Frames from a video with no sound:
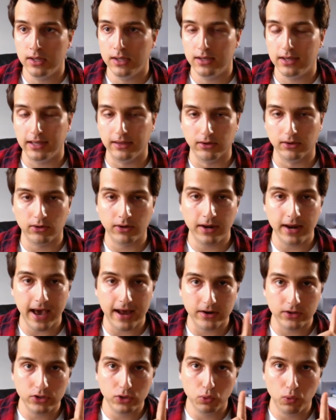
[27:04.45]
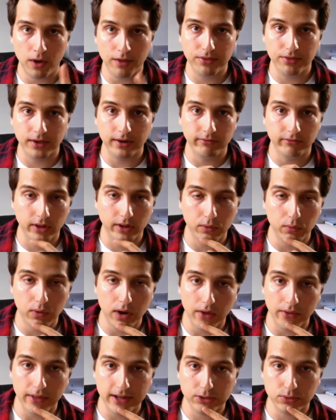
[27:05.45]
and learning how to do one thing really
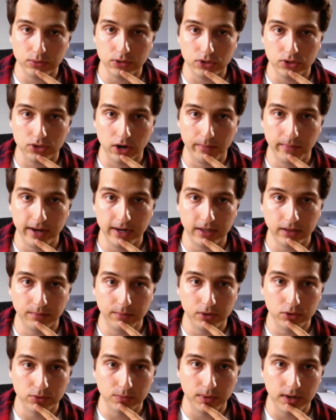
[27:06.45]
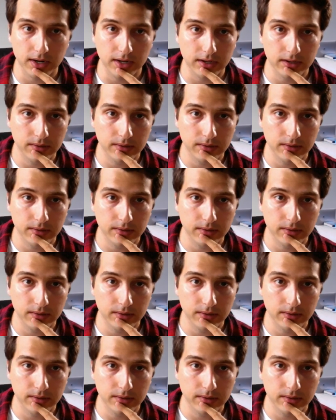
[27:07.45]
well, that's when you start making the most money.